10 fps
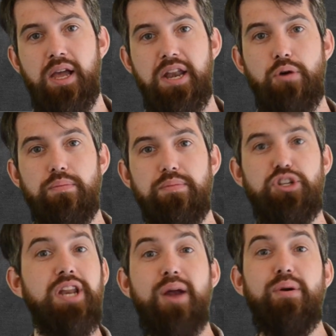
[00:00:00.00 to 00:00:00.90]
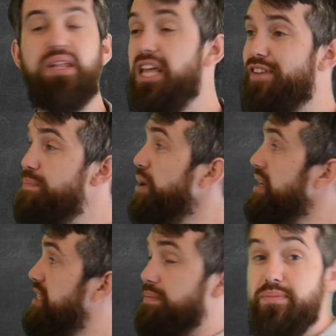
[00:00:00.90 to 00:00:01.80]
Now, generically, if I put in
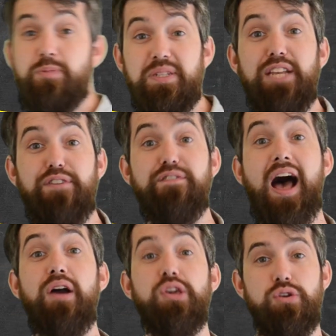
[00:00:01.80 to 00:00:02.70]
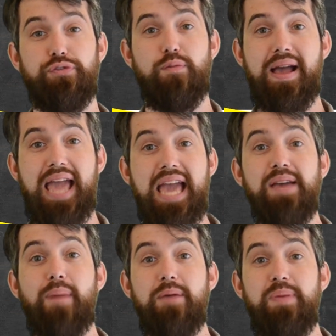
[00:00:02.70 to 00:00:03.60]
some specific values for my a
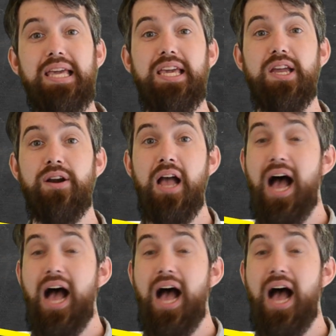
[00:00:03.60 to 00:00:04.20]
and my b here,